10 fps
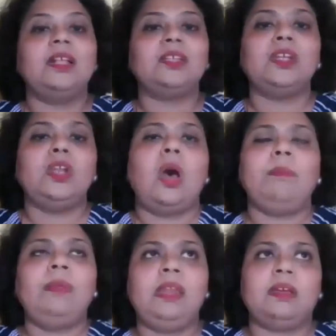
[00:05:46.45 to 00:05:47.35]
So
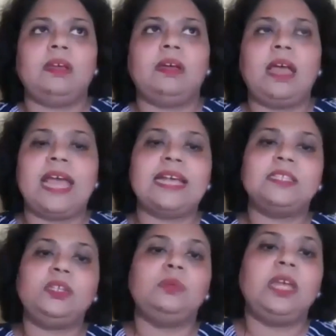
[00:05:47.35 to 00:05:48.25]
normally,
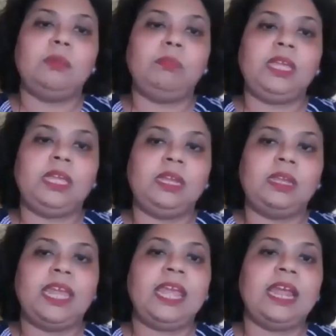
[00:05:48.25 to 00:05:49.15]
as you and me
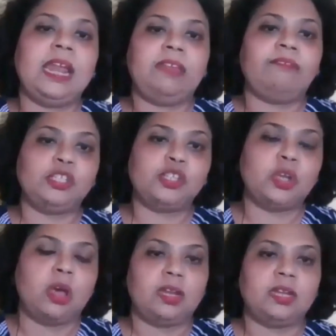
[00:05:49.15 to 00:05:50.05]
take life
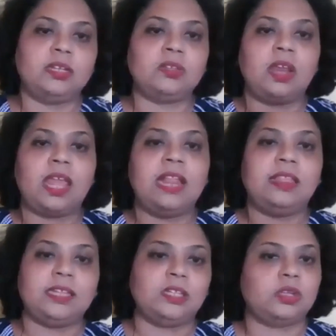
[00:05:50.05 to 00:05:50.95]
insurance or
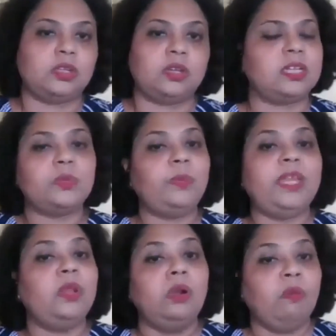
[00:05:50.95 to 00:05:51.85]
health insurance,
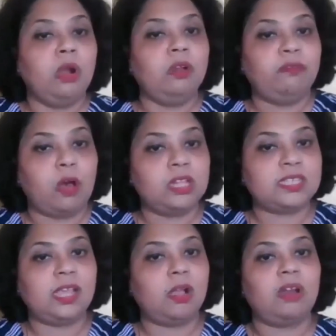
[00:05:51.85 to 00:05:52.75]
we don't want to fall
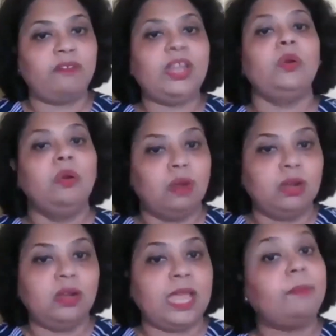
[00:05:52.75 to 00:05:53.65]
sick or we don't
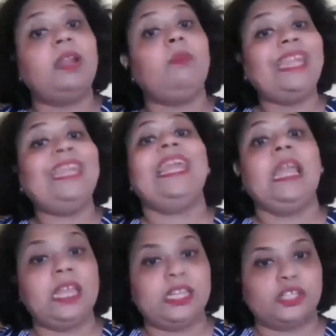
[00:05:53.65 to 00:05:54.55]
want to die, but we
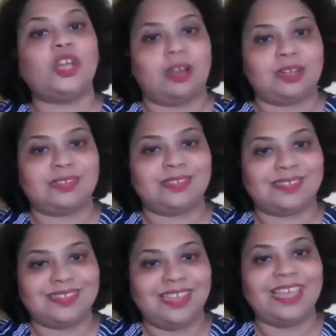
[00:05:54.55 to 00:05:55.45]
take
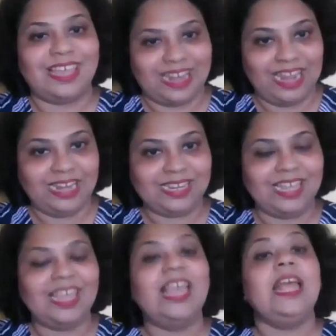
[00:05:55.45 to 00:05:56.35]
insurance. Right?